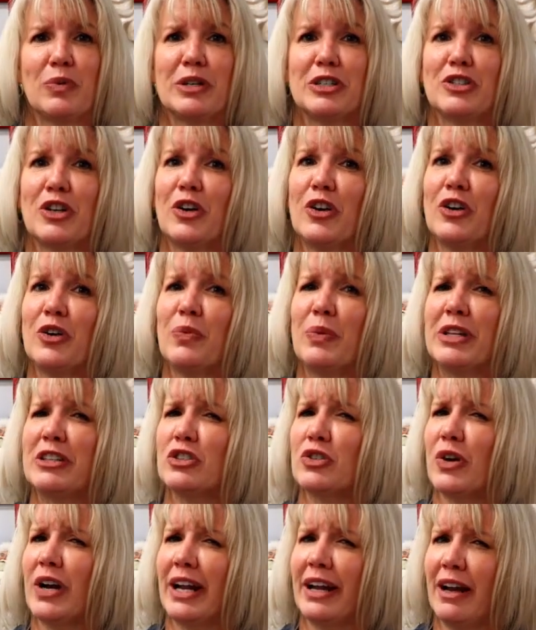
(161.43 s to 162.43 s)
return with
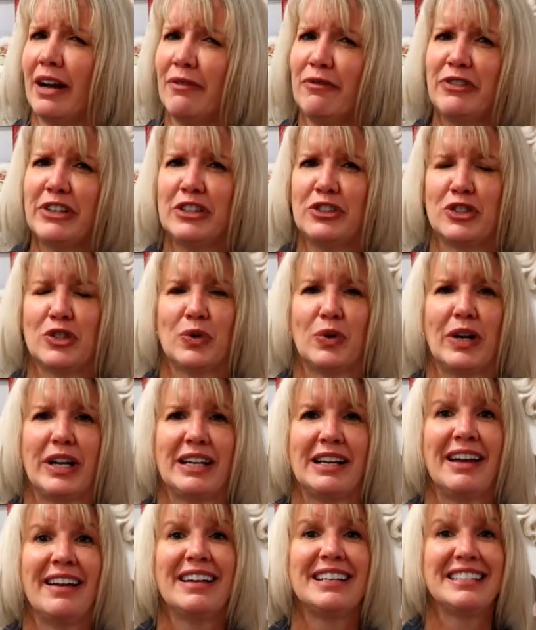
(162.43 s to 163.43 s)
triumphant
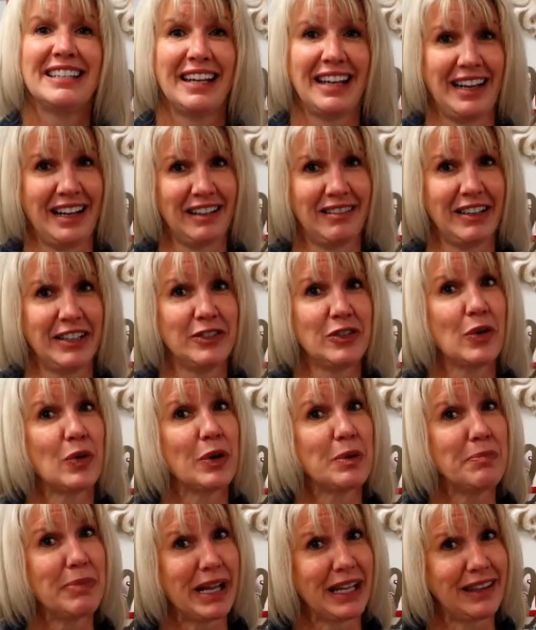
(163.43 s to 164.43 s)
joy to England
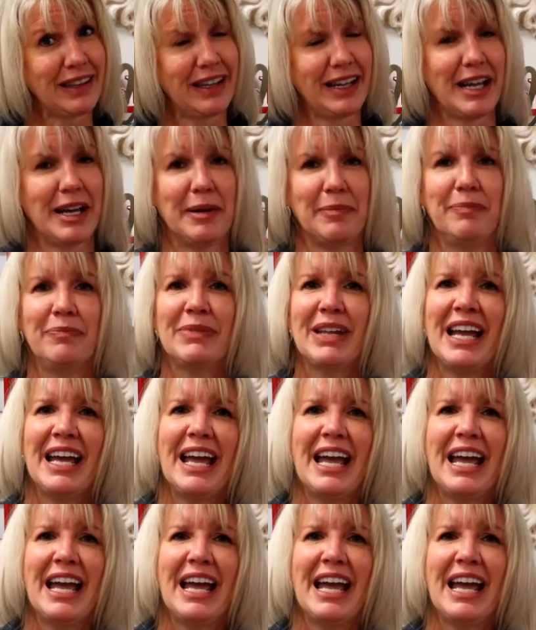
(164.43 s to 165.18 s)
or Bethlehem